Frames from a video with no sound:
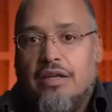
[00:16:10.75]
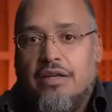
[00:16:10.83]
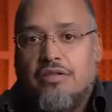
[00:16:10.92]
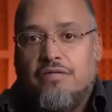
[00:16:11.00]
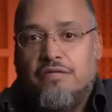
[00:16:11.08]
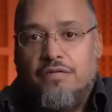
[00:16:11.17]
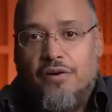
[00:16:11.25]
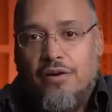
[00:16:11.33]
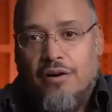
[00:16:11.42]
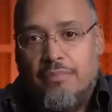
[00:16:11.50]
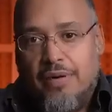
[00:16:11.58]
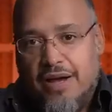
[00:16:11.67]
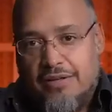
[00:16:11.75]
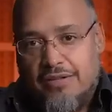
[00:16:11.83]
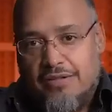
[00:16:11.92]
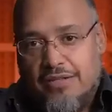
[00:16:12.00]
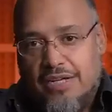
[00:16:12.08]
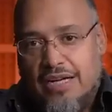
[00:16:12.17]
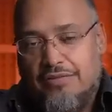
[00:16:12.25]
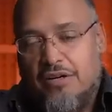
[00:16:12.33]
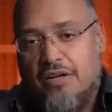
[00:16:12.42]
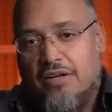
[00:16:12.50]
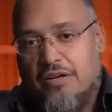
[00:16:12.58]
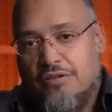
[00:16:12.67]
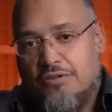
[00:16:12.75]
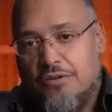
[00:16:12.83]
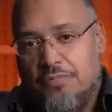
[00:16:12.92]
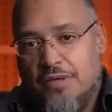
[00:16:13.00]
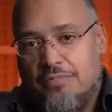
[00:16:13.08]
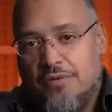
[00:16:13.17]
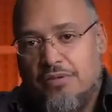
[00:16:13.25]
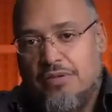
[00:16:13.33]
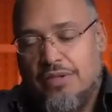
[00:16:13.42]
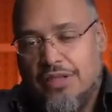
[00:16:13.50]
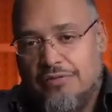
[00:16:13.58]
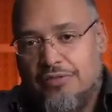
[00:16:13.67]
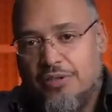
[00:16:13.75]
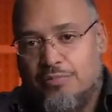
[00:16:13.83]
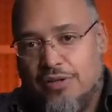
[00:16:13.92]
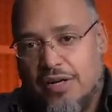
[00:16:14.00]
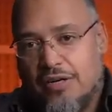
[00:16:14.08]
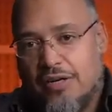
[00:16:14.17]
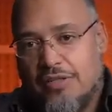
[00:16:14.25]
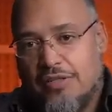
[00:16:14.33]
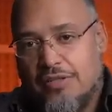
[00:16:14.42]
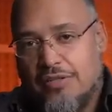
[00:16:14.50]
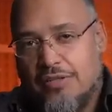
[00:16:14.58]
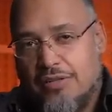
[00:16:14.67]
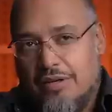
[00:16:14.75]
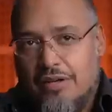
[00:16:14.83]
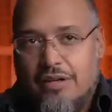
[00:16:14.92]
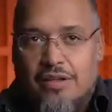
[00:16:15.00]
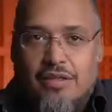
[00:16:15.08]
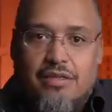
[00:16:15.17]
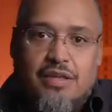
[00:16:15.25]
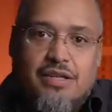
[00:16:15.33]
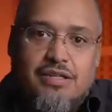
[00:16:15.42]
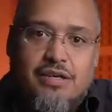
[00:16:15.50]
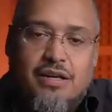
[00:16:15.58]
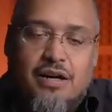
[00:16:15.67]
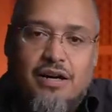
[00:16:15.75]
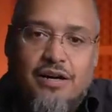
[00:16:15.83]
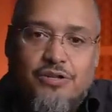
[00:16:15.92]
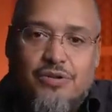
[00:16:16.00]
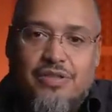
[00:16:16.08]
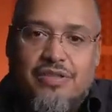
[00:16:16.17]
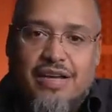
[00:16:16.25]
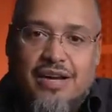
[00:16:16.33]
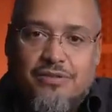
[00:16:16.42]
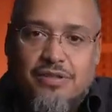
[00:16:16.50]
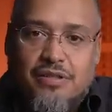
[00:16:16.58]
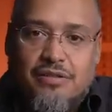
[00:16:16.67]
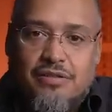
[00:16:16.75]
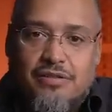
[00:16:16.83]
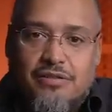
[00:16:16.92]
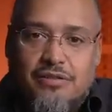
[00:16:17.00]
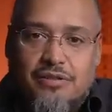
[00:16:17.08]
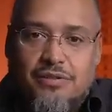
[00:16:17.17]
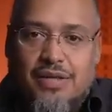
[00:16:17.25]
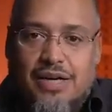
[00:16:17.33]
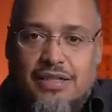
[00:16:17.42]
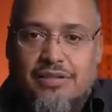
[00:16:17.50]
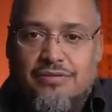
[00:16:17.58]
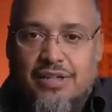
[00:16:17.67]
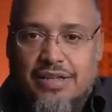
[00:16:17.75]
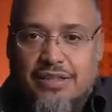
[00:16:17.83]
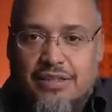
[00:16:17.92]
it's far better to have 100 people love your product than 100,000 who kind of like